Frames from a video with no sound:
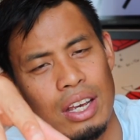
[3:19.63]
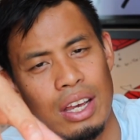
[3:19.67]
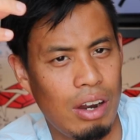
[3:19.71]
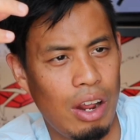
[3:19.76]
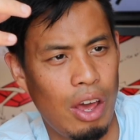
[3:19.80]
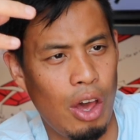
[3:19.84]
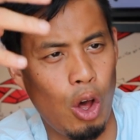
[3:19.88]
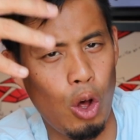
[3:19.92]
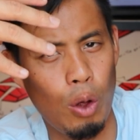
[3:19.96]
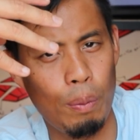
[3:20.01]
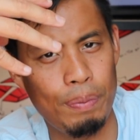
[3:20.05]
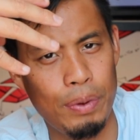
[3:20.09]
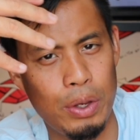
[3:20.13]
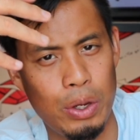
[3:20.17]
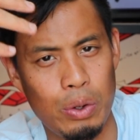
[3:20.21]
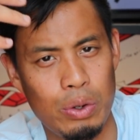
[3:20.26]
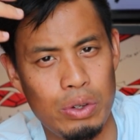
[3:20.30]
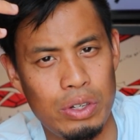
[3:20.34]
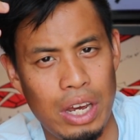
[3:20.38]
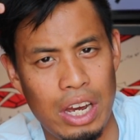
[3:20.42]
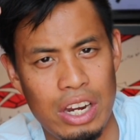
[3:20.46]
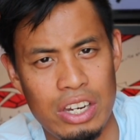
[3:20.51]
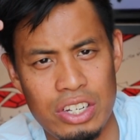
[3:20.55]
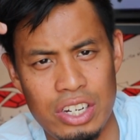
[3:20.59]
Help you
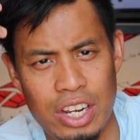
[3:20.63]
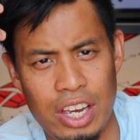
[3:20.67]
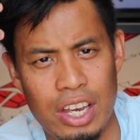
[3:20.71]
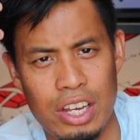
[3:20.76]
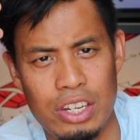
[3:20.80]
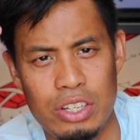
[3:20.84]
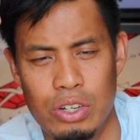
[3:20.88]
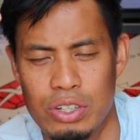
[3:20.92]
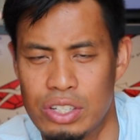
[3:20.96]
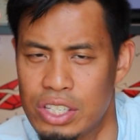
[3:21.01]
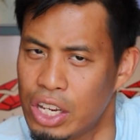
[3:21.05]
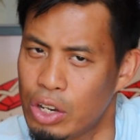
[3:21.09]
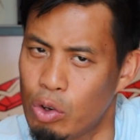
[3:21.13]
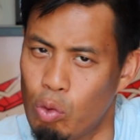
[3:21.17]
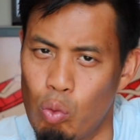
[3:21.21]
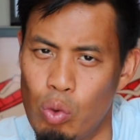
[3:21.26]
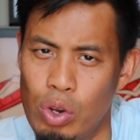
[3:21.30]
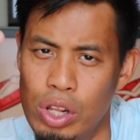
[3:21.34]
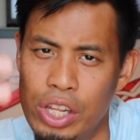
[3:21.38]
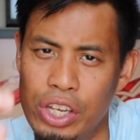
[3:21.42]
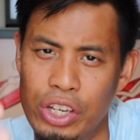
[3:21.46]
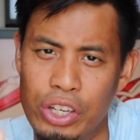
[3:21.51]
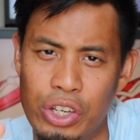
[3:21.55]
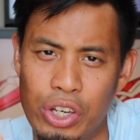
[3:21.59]
digest, or it's like
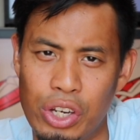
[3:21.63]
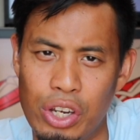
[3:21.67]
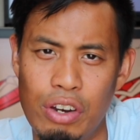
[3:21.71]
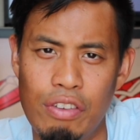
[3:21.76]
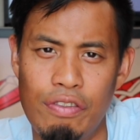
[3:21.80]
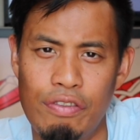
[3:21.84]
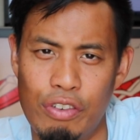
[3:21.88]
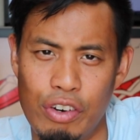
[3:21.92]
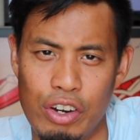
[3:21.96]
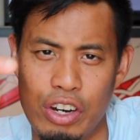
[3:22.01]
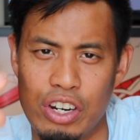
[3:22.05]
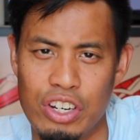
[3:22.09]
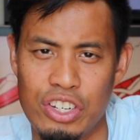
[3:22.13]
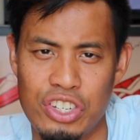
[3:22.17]
really good for your